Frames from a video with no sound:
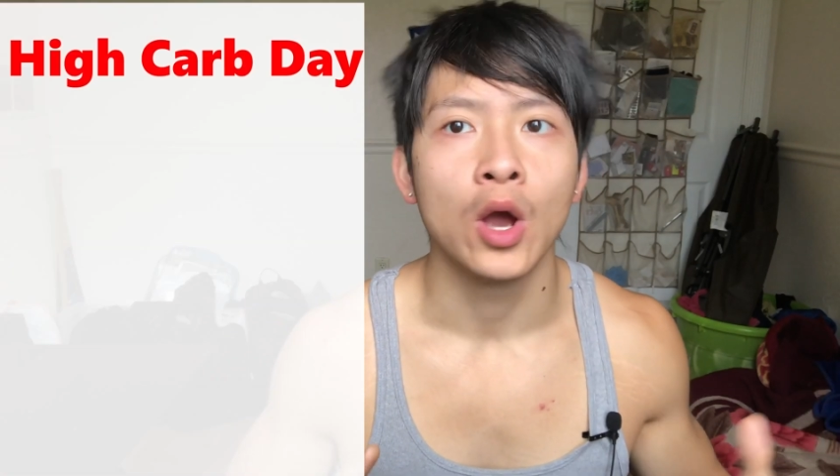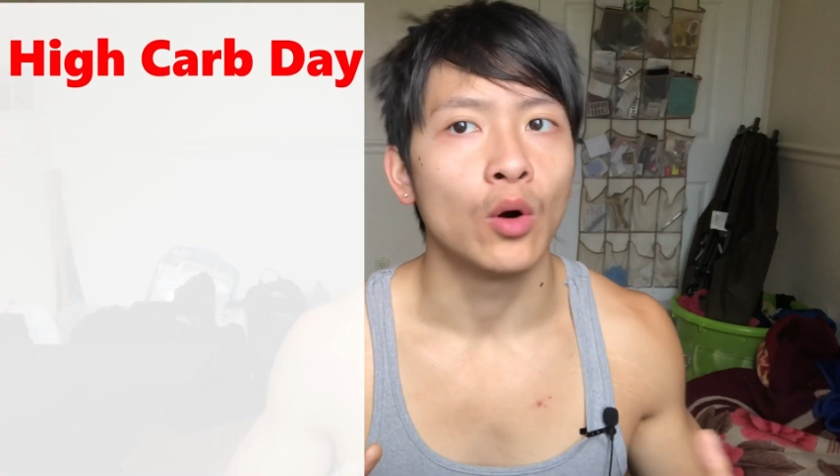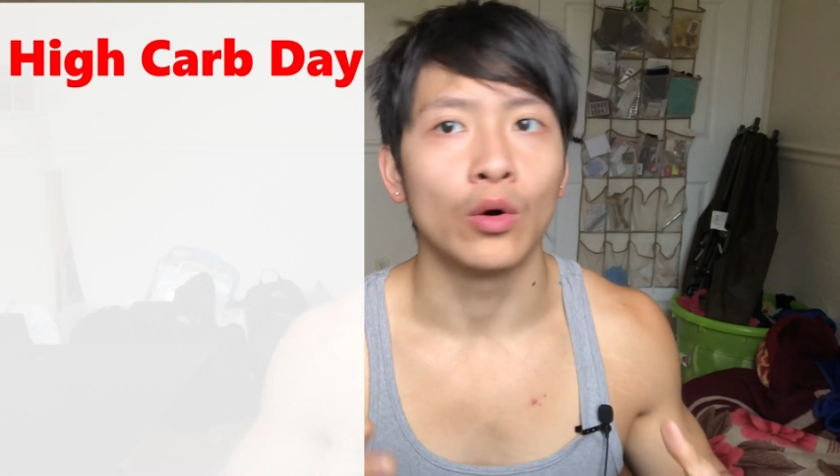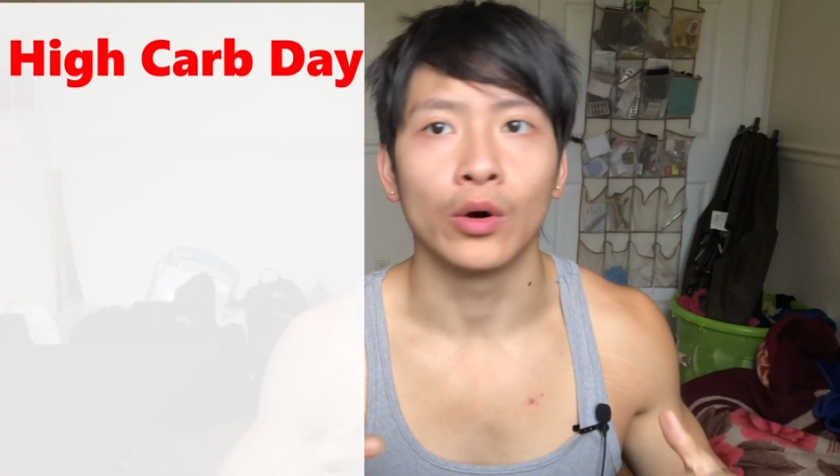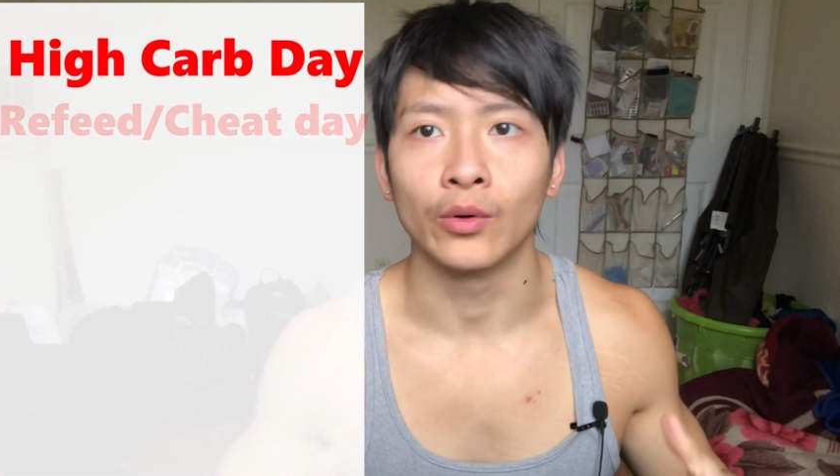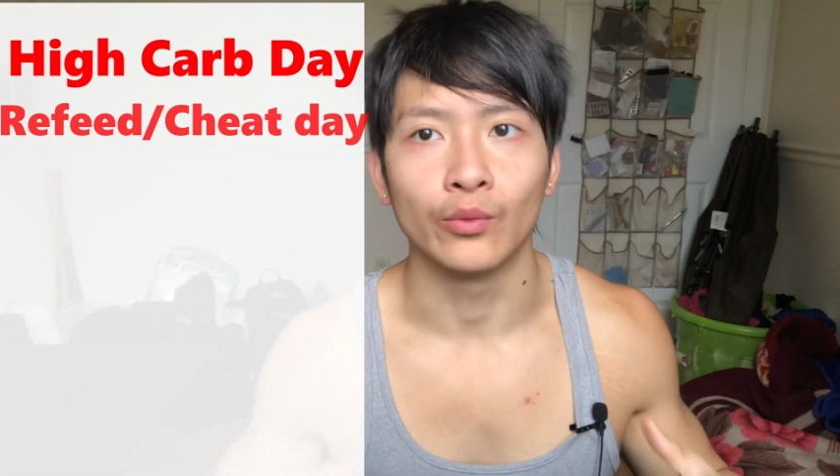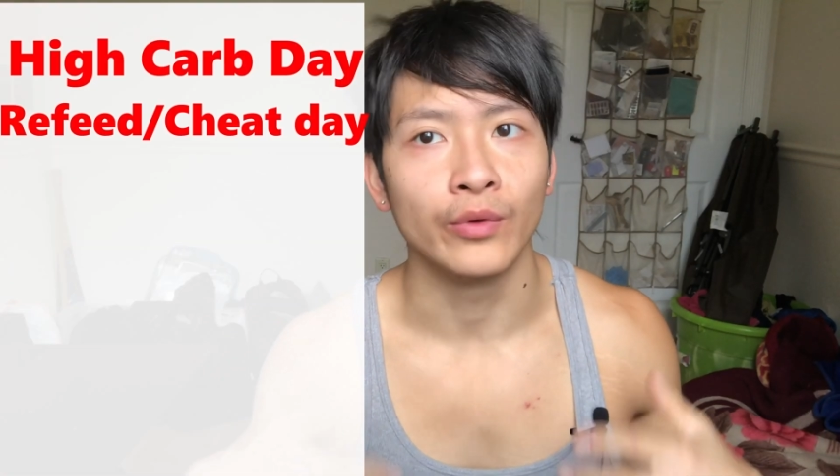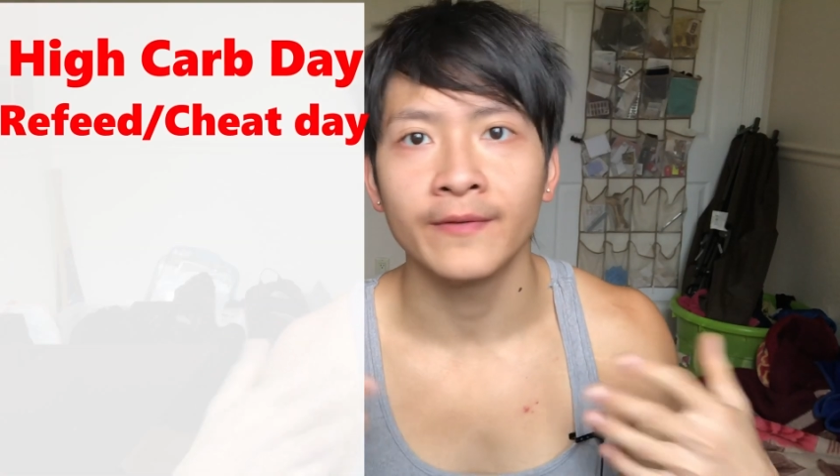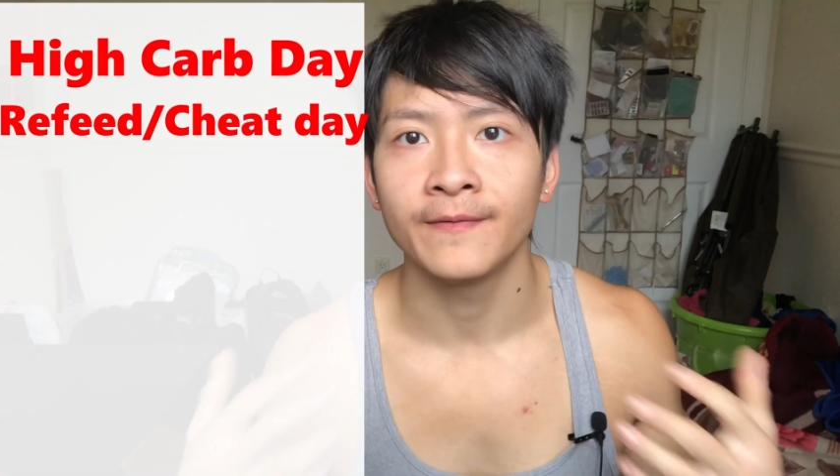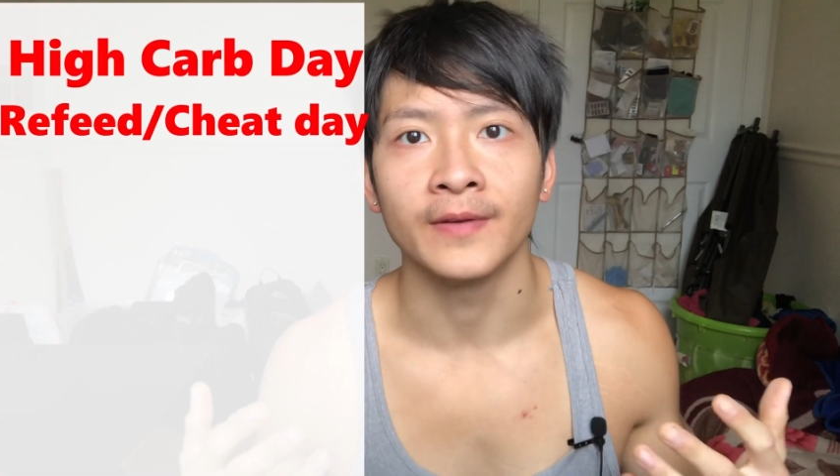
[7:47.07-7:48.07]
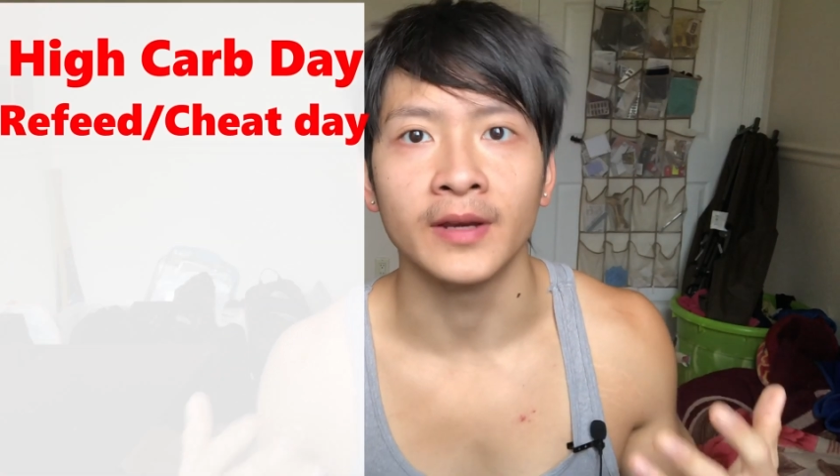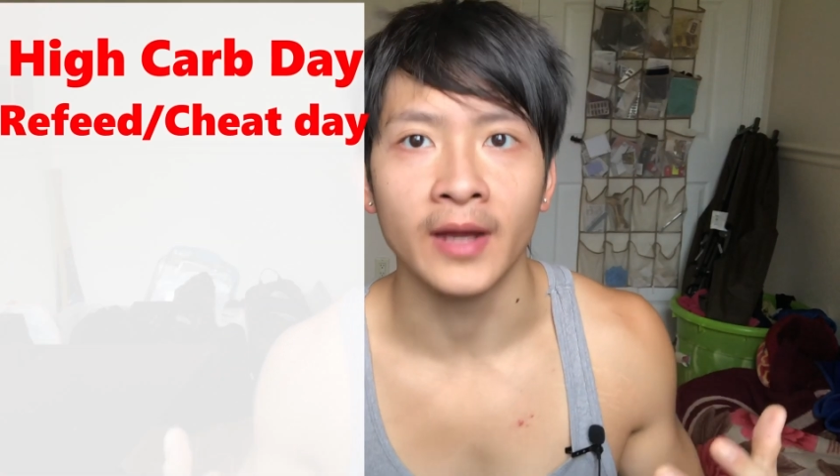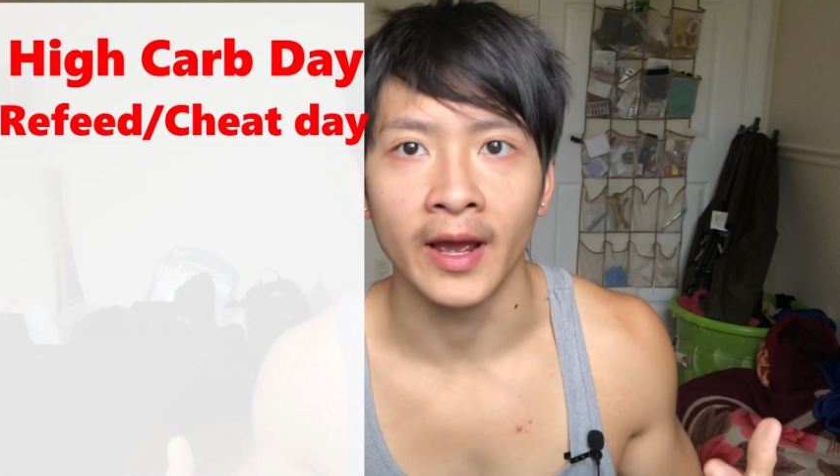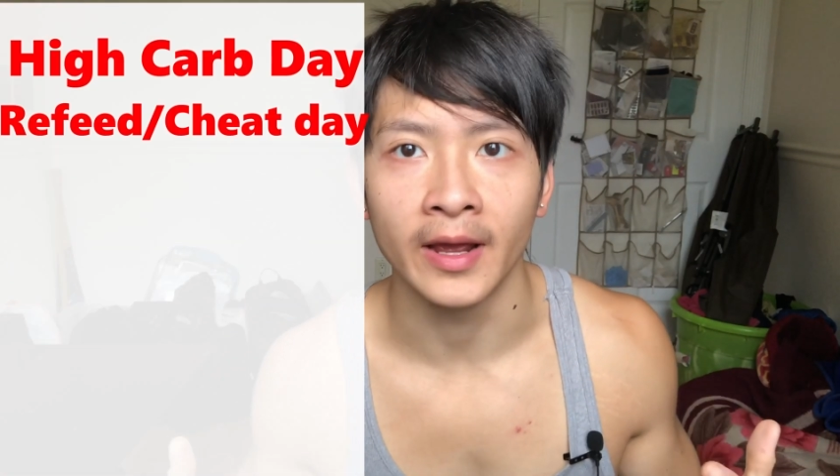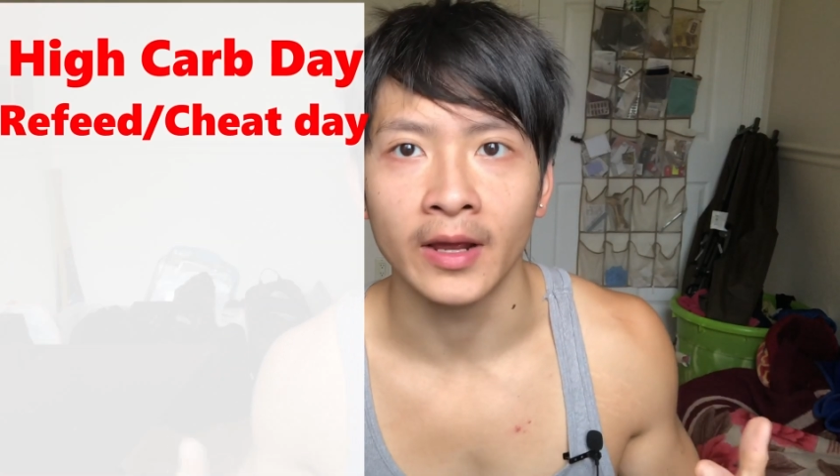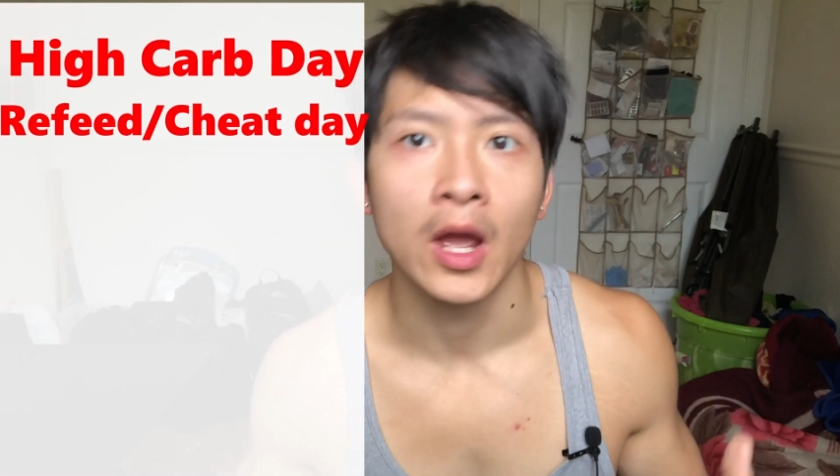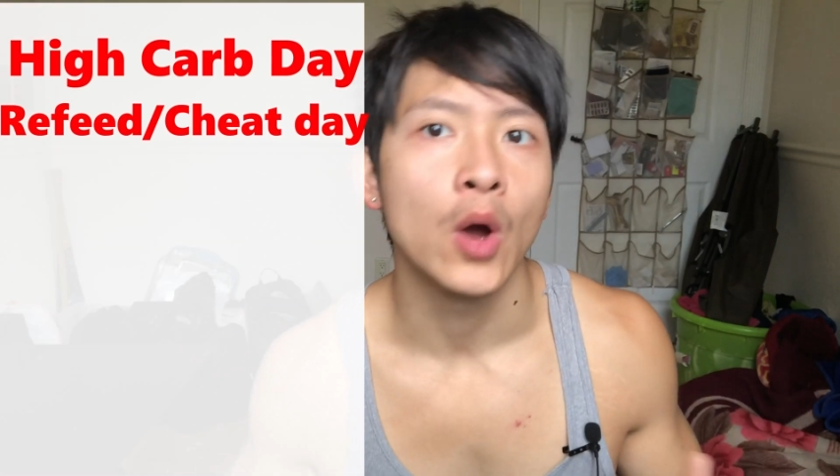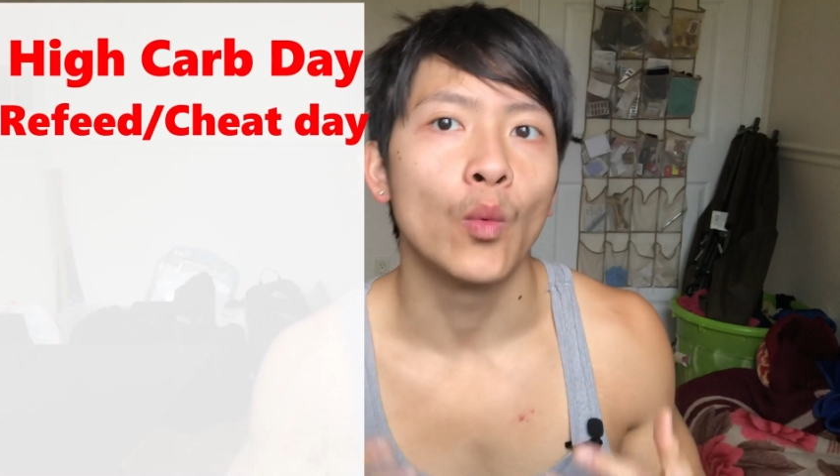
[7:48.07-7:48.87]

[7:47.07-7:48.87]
or refeed day